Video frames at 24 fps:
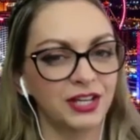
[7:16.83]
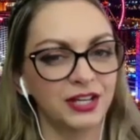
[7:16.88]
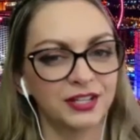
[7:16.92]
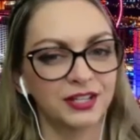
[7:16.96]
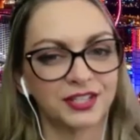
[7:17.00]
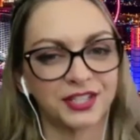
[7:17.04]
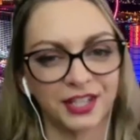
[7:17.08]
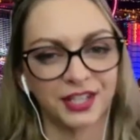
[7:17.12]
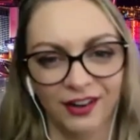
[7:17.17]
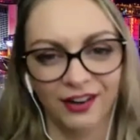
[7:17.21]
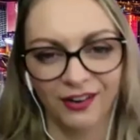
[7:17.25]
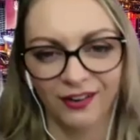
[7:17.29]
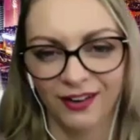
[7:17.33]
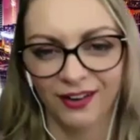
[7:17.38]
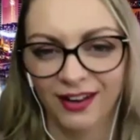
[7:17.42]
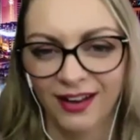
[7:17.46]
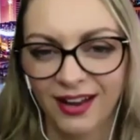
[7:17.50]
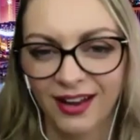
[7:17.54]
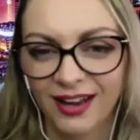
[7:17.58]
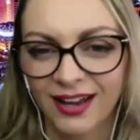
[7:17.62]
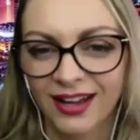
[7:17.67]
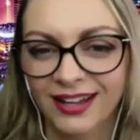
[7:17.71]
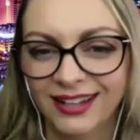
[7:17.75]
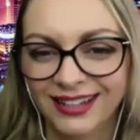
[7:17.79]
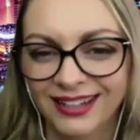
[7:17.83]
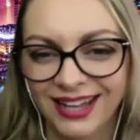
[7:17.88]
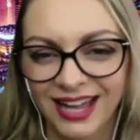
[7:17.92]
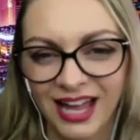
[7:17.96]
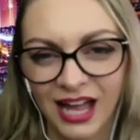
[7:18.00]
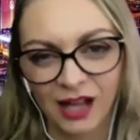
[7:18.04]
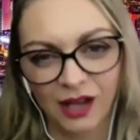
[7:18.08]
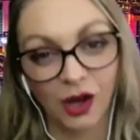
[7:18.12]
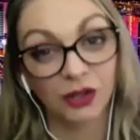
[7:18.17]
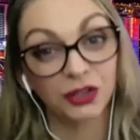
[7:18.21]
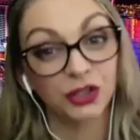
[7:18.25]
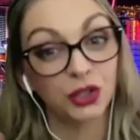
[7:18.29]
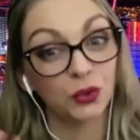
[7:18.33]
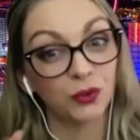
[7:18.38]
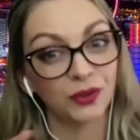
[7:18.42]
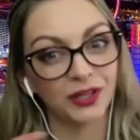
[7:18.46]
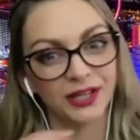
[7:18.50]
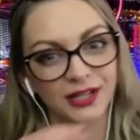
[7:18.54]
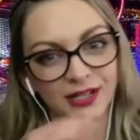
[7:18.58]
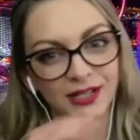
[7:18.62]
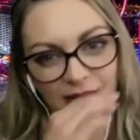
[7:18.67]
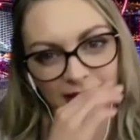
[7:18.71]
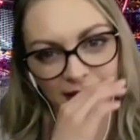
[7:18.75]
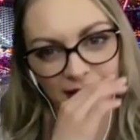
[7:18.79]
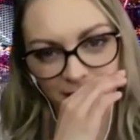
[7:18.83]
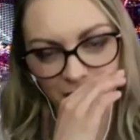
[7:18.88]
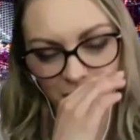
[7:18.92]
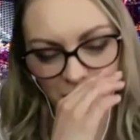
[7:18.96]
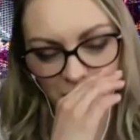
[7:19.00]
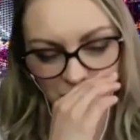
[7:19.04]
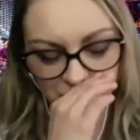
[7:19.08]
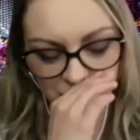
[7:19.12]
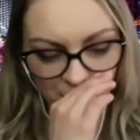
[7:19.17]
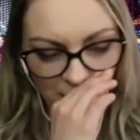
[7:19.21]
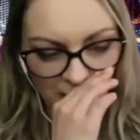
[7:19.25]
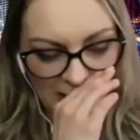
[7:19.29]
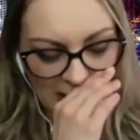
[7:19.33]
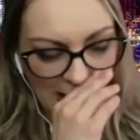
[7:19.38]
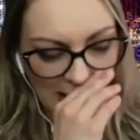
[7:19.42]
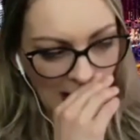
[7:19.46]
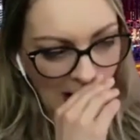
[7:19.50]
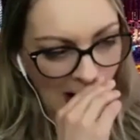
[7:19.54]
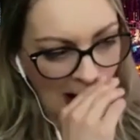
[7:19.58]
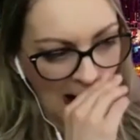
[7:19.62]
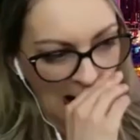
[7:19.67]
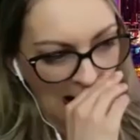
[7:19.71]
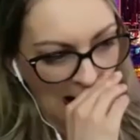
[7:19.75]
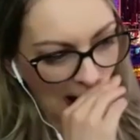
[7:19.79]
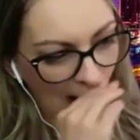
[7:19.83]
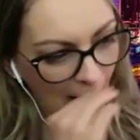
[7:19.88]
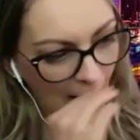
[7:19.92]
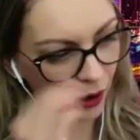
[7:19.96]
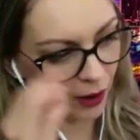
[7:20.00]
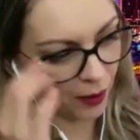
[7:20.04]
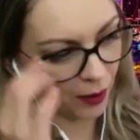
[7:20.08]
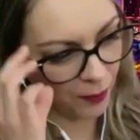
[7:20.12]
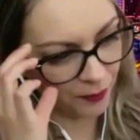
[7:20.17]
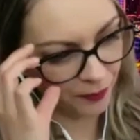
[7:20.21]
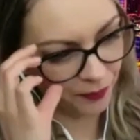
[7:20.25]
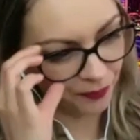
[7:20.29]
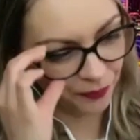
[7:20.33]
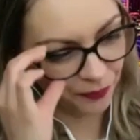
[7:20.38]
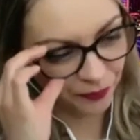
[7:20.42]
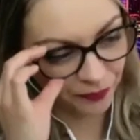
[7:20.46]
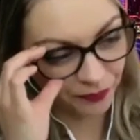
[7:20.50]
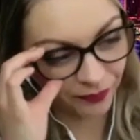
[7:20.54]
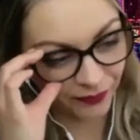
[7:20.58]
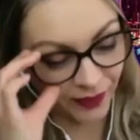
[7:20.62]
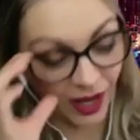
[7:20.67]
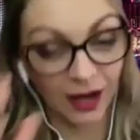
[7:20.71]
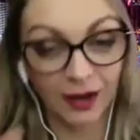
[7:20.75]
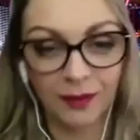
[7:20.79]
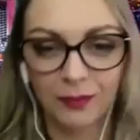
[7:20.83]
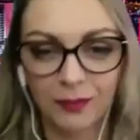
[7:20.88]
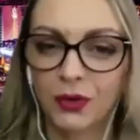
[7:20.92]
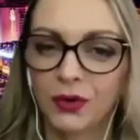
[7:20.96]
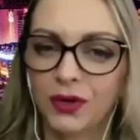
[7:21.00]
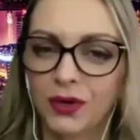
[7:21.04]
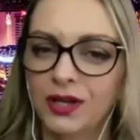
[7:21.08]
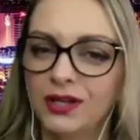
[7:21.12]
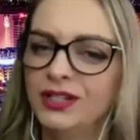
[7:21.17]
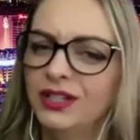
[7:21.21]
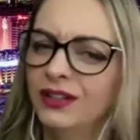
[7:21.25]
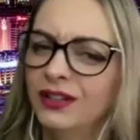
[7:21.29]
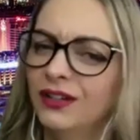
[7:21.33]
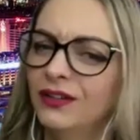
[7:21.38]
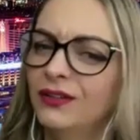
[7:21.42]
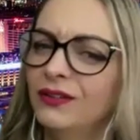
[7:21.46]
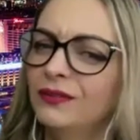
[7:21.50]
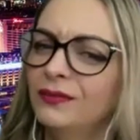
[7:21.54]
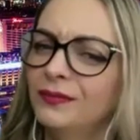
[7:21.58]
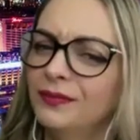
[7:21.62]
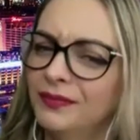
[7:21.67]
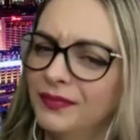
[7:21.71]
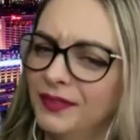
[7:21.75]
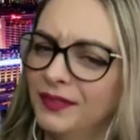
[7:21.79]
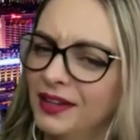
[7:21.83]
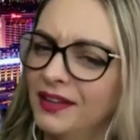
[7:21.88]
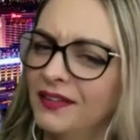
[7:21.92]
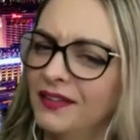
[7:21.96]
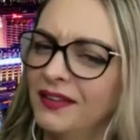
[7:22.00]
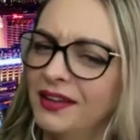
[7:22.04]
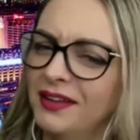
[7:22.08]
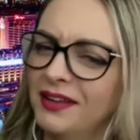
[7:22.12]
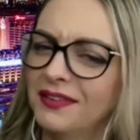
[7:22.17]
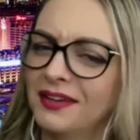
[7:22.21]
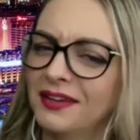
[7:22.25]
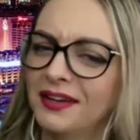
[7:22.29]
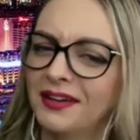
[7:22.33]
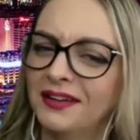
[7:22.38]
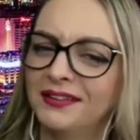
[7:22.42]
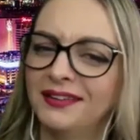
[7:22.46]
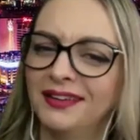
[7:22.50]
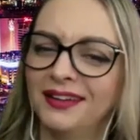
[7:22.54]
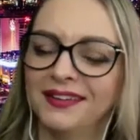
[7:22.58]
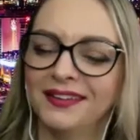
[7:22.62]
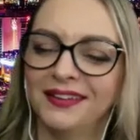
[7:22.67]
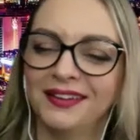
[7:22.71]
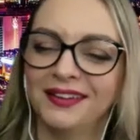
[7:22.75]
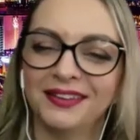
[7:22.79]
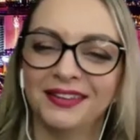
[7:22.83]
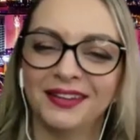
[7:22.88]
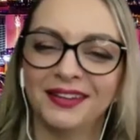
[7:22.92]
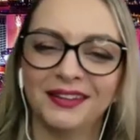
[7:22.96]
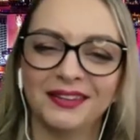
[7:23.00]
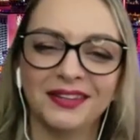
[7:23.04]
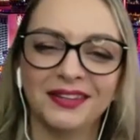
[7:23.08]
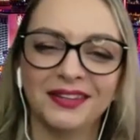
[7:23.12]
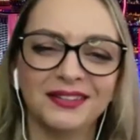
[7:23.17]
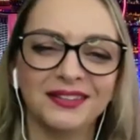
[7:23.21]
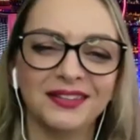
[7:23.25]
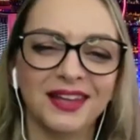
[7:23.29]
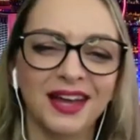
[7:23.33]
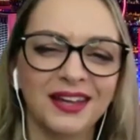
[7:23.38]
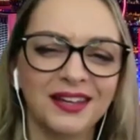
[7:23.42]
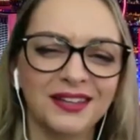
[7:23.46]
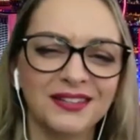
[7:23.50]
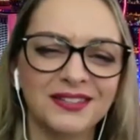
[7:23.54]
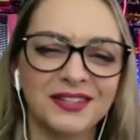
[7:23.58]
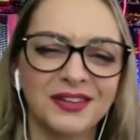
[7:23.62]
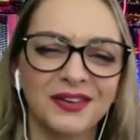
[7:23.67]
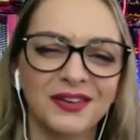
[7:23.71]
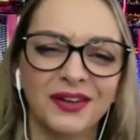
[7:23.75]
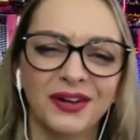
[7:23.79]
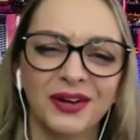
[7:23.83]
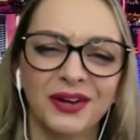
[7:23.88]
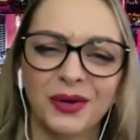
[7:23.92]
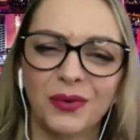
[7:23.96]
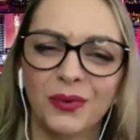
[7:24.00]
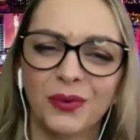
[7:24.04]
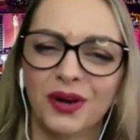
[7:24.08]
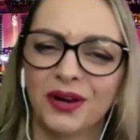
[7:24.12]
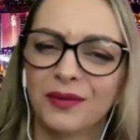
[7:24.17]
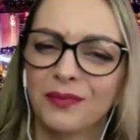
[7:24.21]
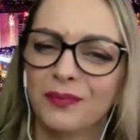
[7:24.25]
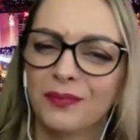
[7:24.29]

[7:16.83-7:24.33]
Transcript: so uh, newly diagnosed, but um, I'm going, you know, I like that. I like that. That I can it, see how that could work